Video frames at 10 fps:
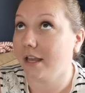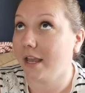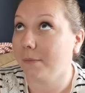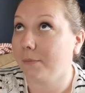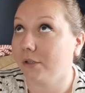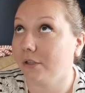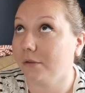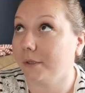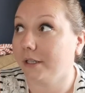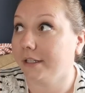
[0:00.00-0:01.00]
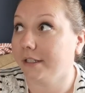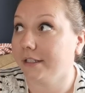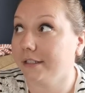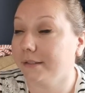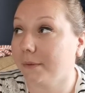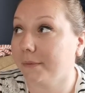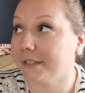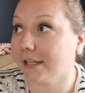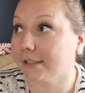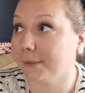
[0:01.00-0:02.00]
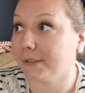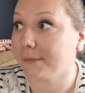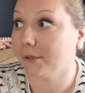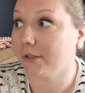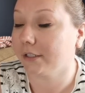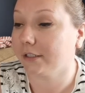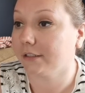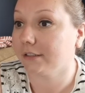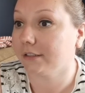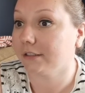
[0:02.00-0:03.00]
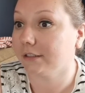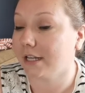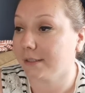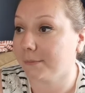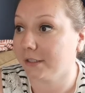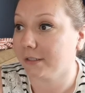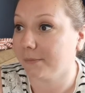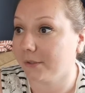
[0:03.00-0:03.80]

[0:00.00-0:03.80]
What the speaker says: April was, what was last month's book? Last month's